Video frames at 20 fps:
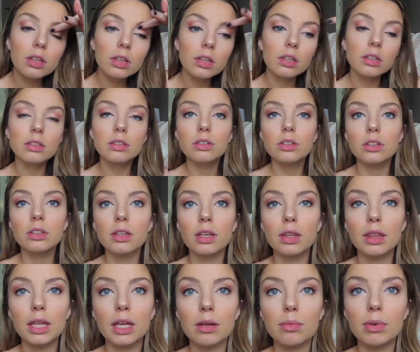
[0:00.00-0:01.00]
This just, I
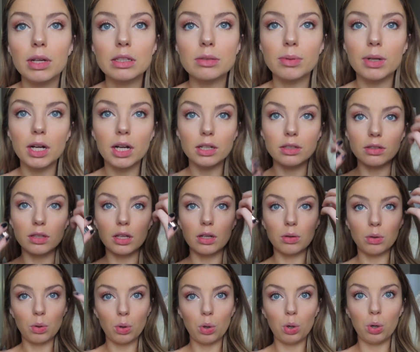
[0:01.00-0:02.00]
think, makes my eyes like,
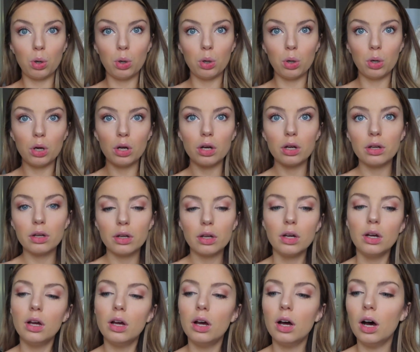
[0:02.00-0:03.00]

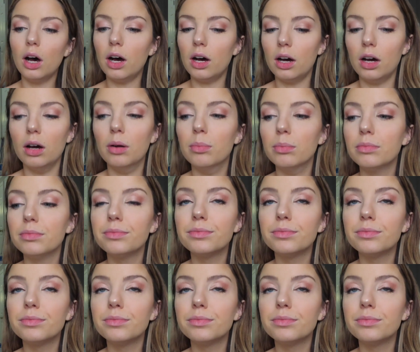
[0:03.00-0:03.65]
I